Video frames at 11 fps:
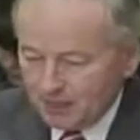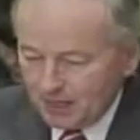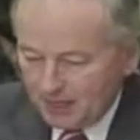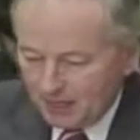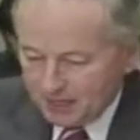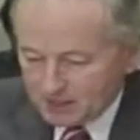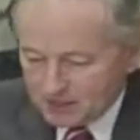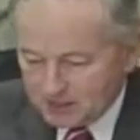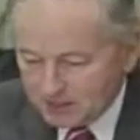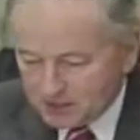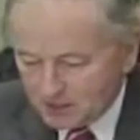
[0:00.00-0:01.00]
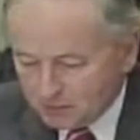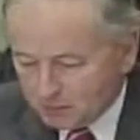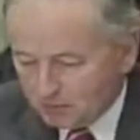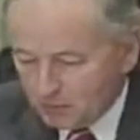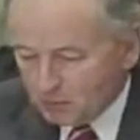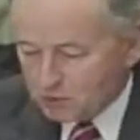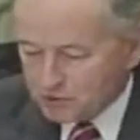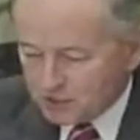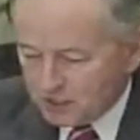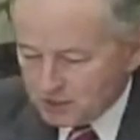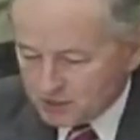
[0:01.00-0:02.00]
And since these proposed
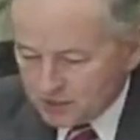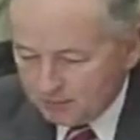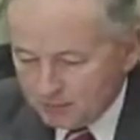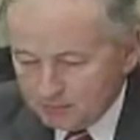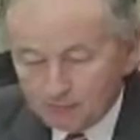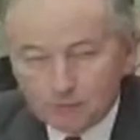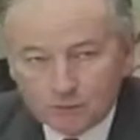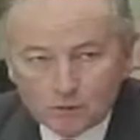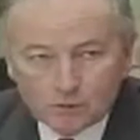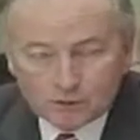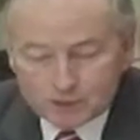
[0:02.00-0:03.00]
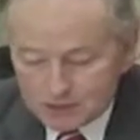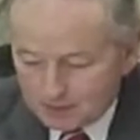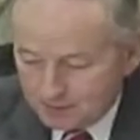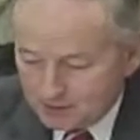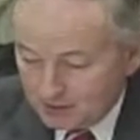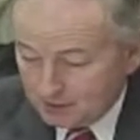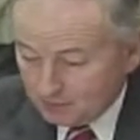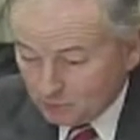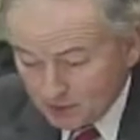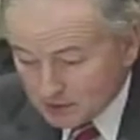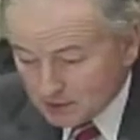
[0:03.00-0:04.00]
changes have been before this committee
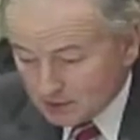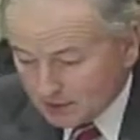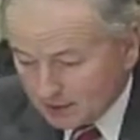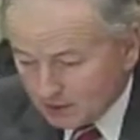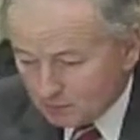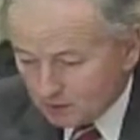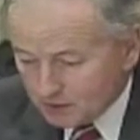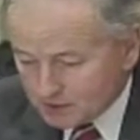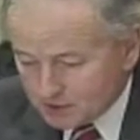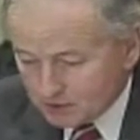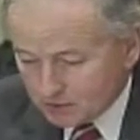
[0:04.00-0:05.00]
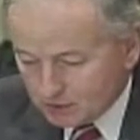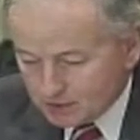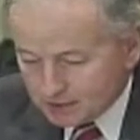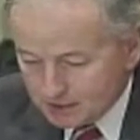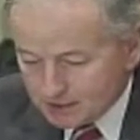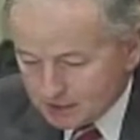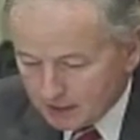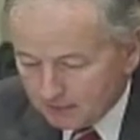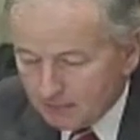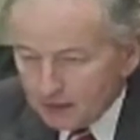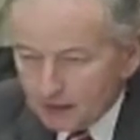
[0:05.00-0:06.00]
recently and were considered in detail,
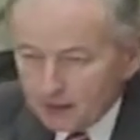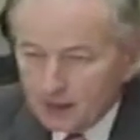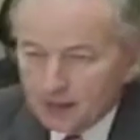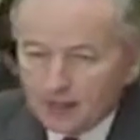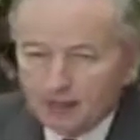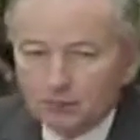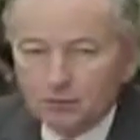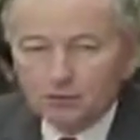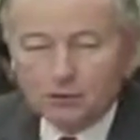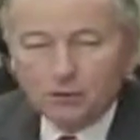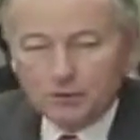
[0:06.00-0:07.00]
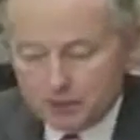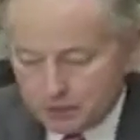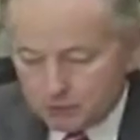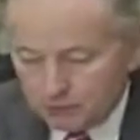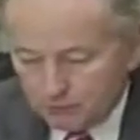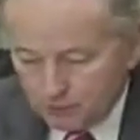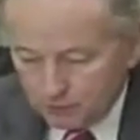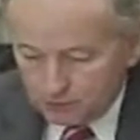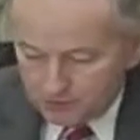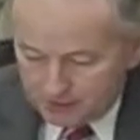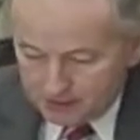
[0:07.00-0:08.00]
I won't go into
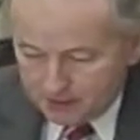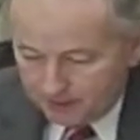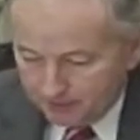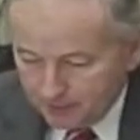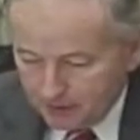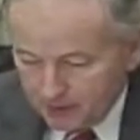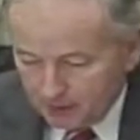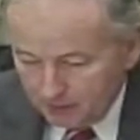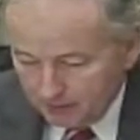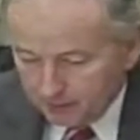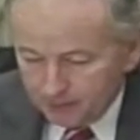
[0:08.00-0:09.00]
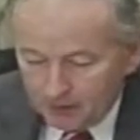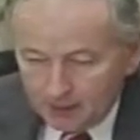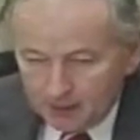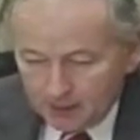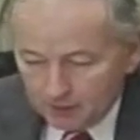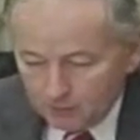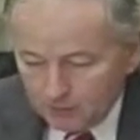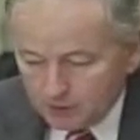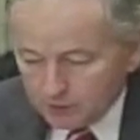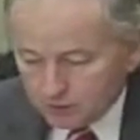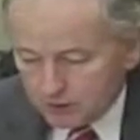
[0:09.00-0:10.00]
further detail. However, I will
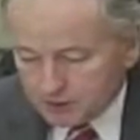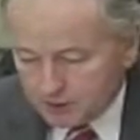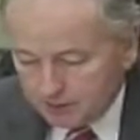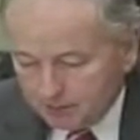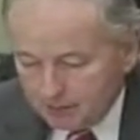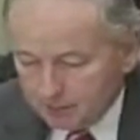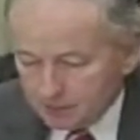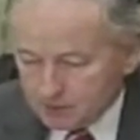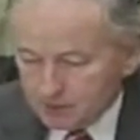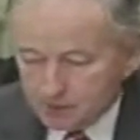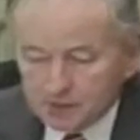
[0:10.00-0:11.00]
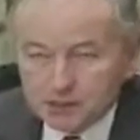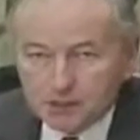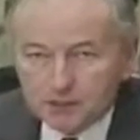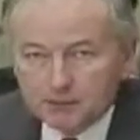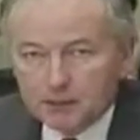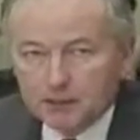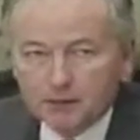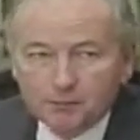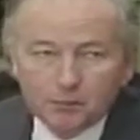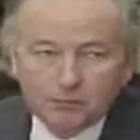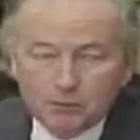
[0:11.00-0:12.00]
address the amendments that this committee
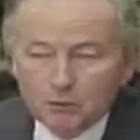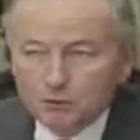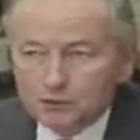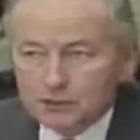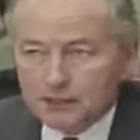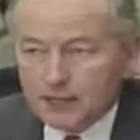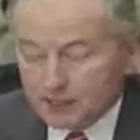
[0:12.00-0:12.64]
proposed last